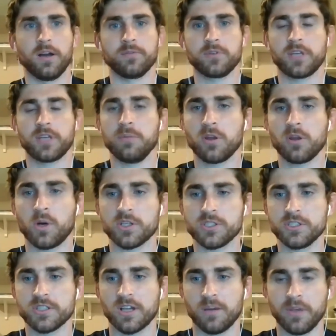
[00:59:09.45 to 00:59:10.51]
Uh, keep the
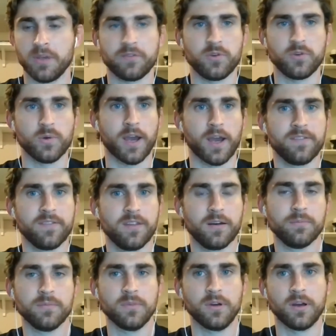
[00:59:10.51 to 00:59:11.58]
questions coming if you have
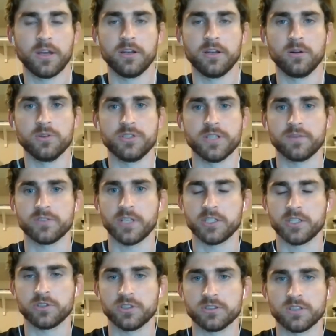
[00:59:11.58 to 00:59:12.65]
them. Uh, I know Jeff's
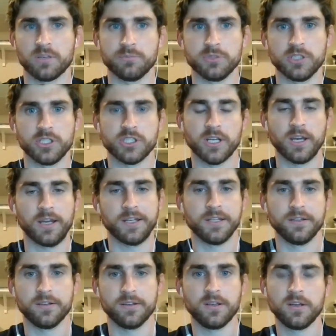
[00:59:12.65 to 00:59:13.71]
answering some in the chat,
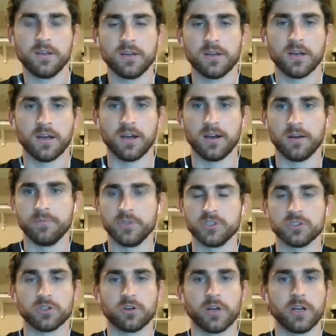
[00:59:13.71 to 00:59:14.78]
and um,
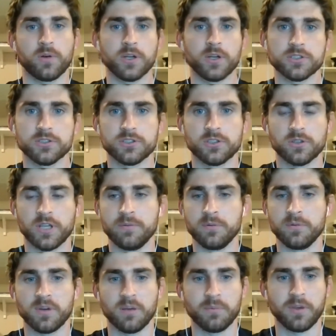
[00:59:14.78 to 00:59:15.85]
these are great questions. So keep
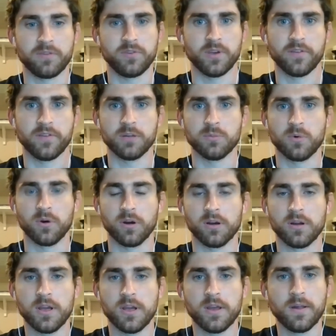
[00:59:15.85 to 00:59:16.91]
them coming if you have any
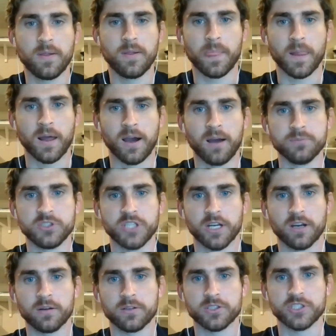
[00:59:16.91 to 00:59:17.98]
more. Um,
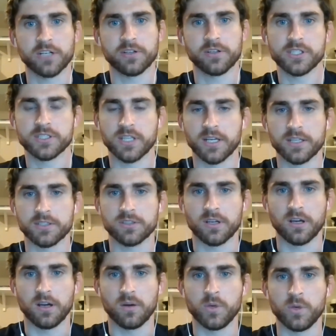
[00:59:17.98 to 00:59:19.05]
Jer- Jerry says
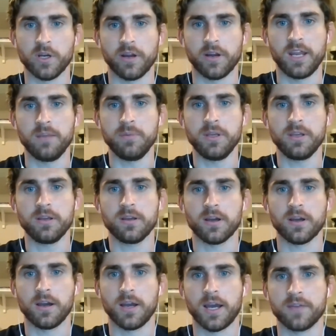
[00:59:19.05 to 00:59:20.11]
uh, we are aiming
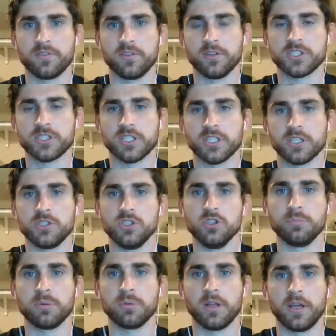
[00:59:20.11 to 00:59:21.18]
uh, at the six
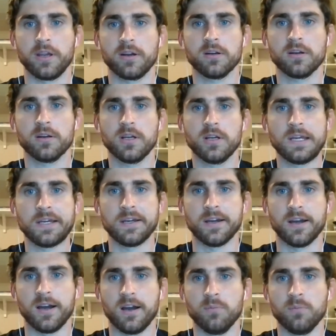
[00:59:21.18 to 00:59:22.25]
U player
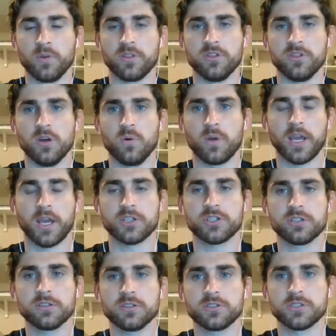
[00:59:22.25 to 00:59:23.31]
um, with no
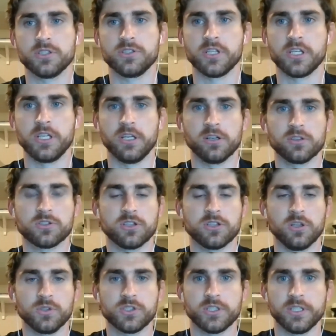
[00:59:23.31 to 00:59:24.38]
catcher since the gear
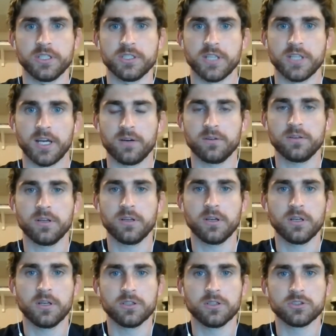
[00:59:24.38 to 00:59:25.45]
slows things down.
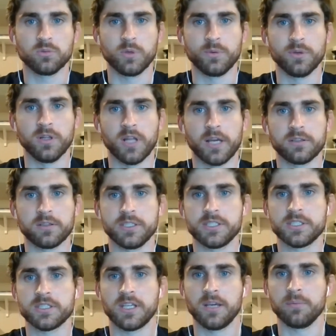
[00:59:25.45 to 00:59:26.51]
So we would likely
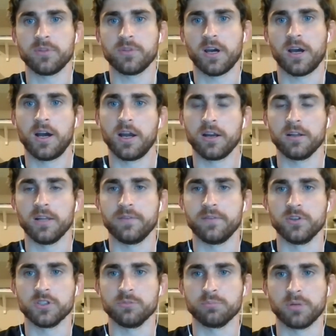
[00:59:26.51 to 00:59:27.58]
skip the higher
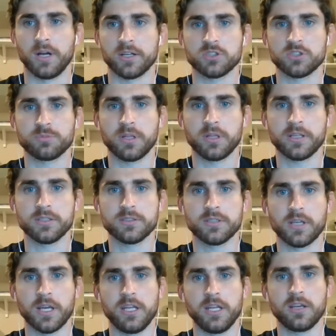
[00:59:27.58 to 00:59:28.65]
levels and practice plans.
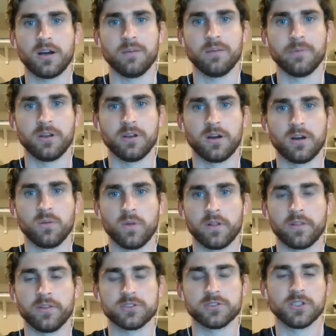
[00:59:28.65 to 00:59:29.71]
Any comment on
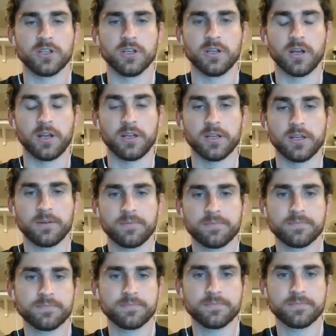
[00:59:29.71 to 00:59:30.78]
whether this is a good idea?